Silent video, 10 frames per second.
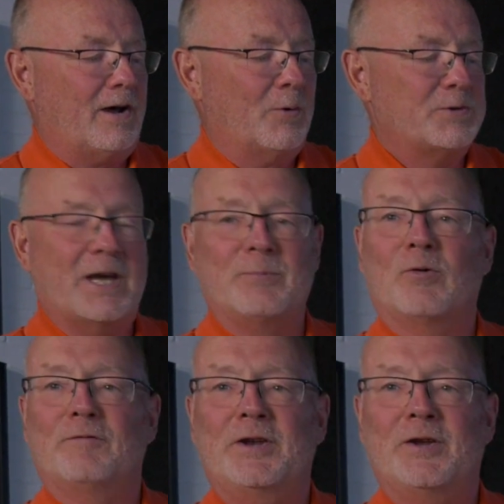wish I had
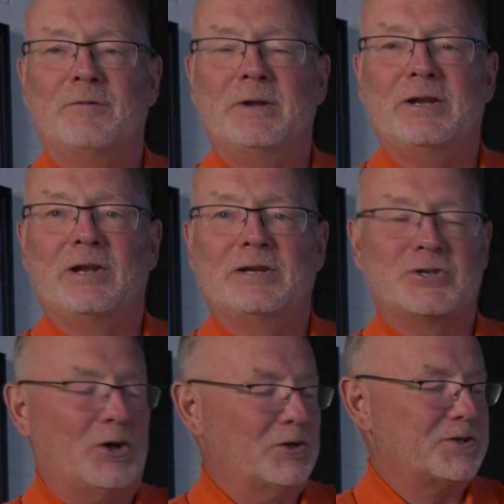more video of him
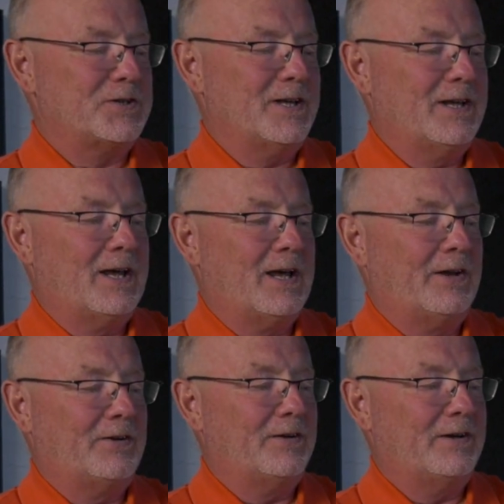shots,
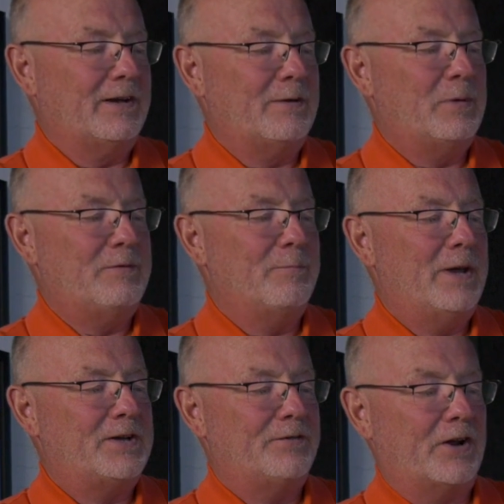and it would be even
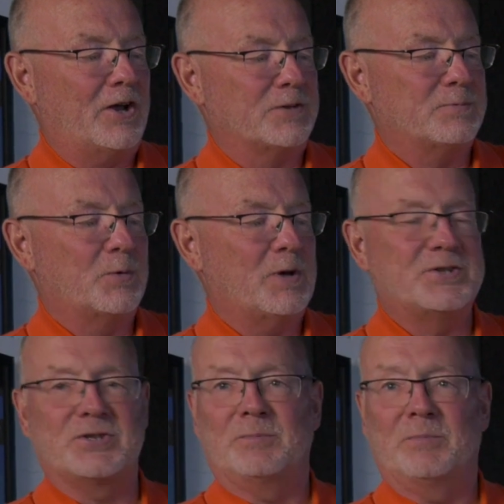better if I could ask him a
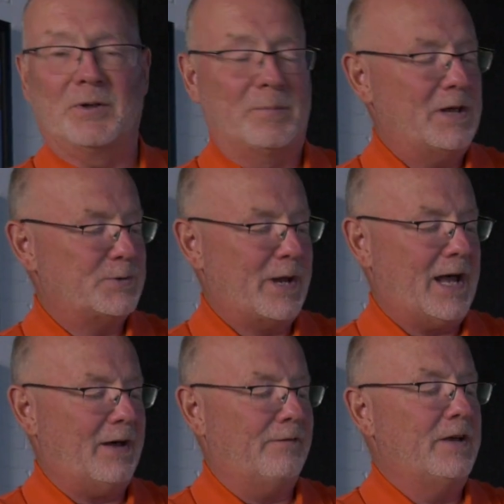question. But the best we
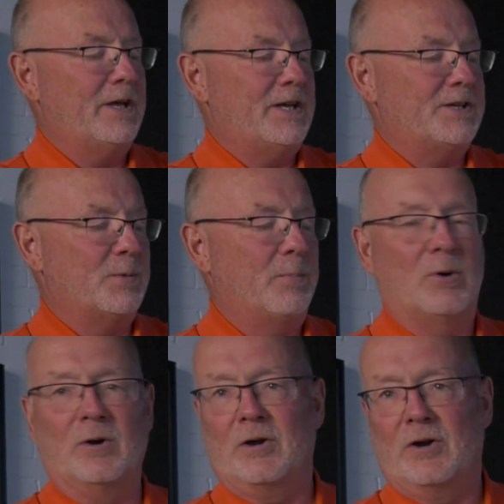have is the
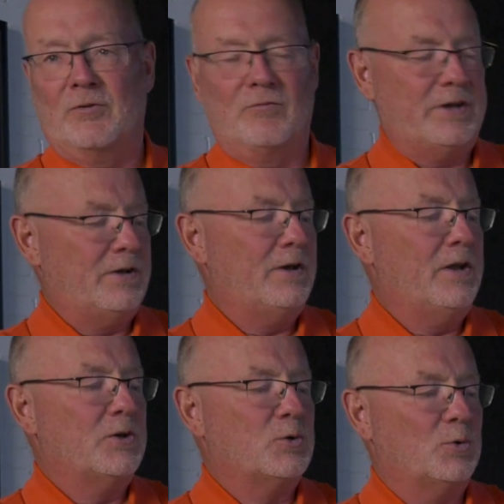book, written
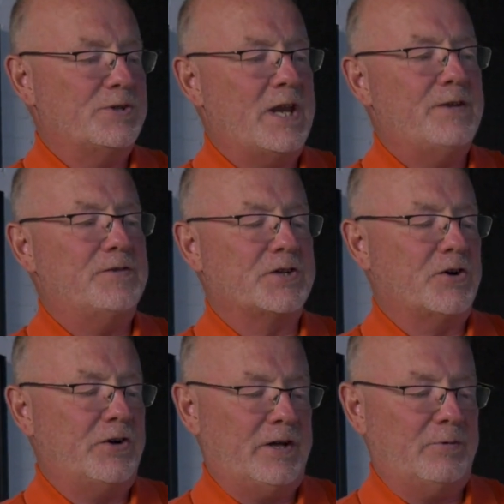towards the end of his
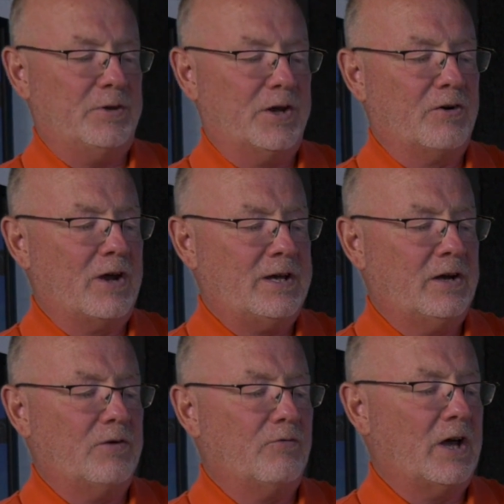career with a
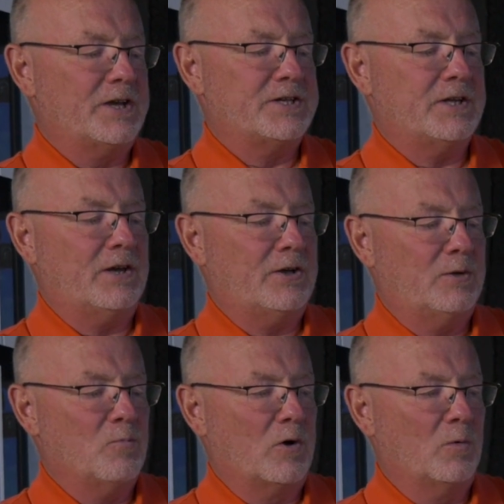great writer,
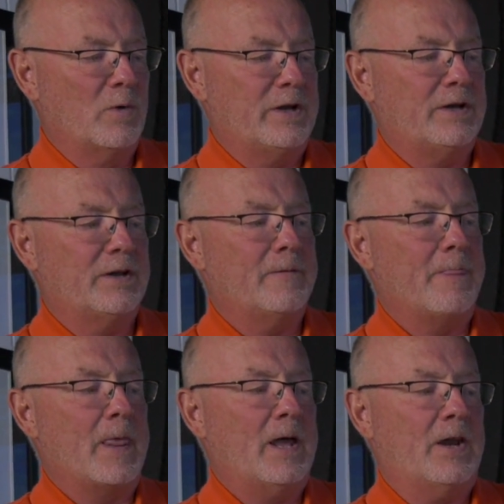Herb Warren-Wind,
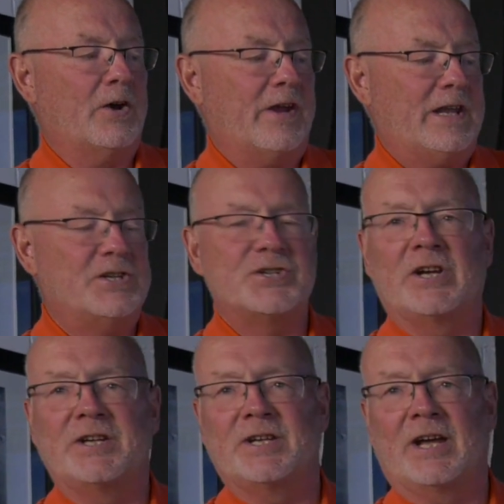and a great
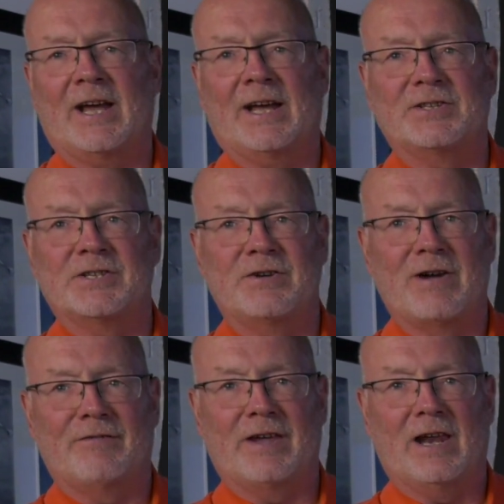illustrator, Anthony
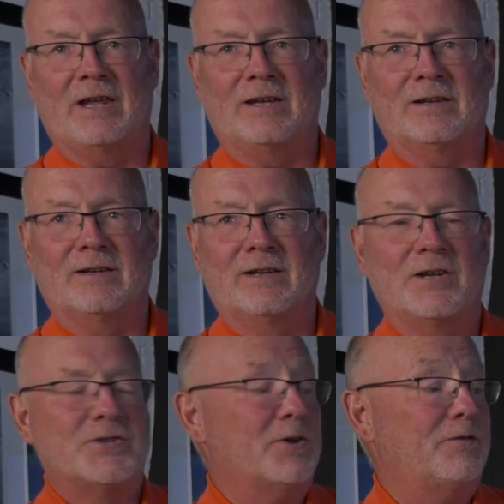Ravielli.
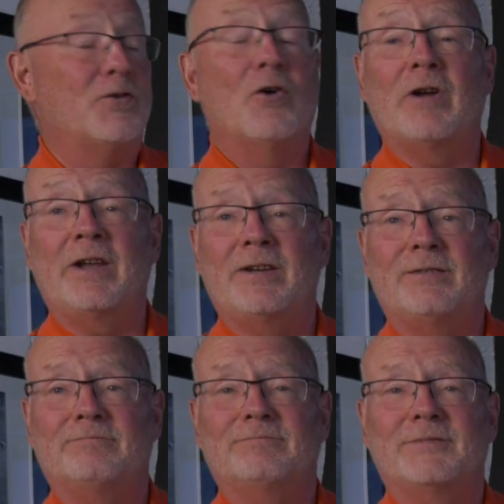So if you've not read
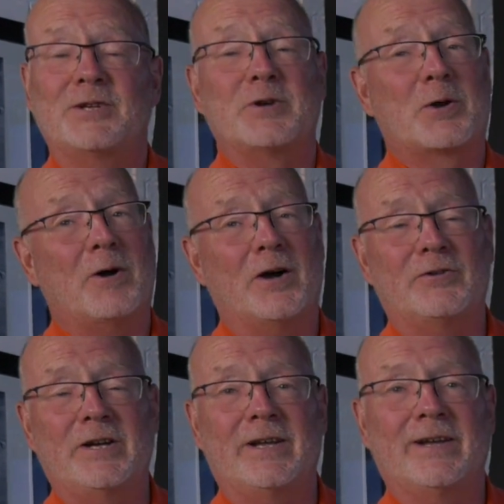it, it's required
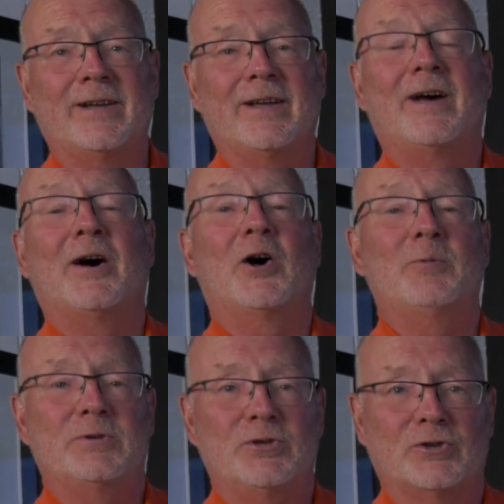reading. I
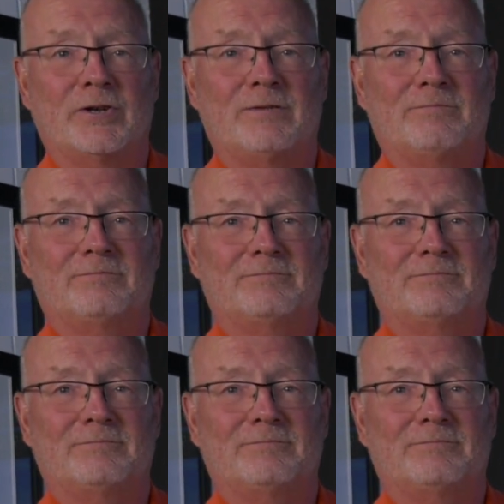hope you enjoy it.